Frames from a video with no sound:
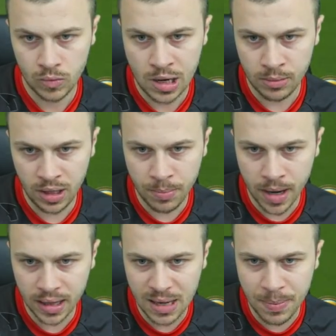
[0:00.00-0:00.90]
Come on, he
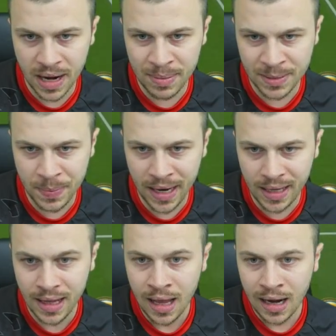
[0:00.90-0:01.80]
brought the Berba
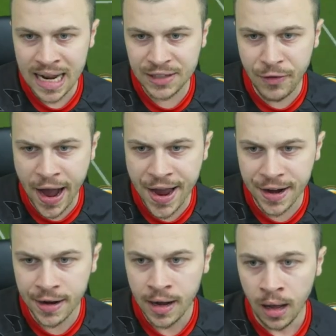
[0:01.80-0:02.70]
spin. Let's
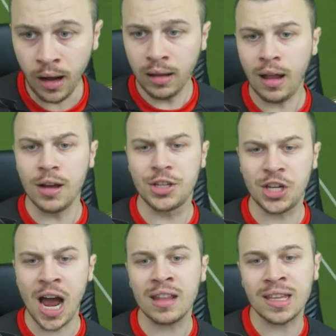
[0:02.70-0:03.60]
fire! A long
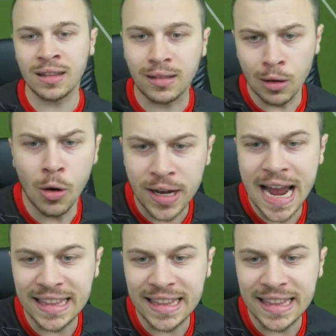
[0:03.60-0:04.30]
shot and look